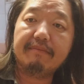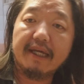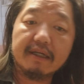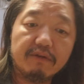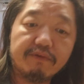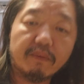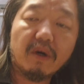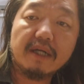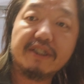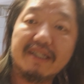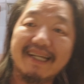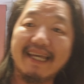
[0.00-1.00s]
Thank you for
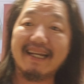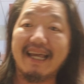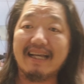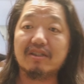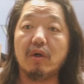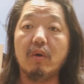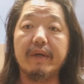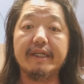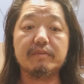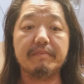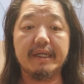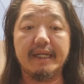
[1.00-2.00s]
watching again, as
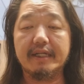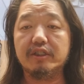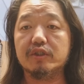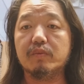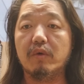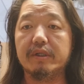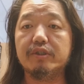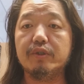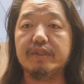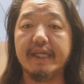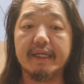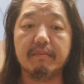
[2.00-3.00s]
always, but I just want to
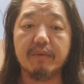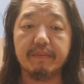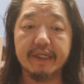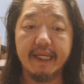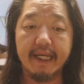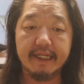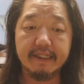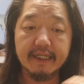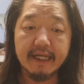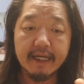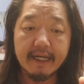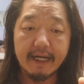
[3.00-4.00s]
take a moment and
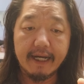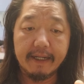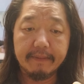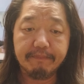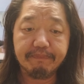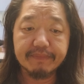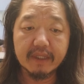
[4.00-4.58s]
um,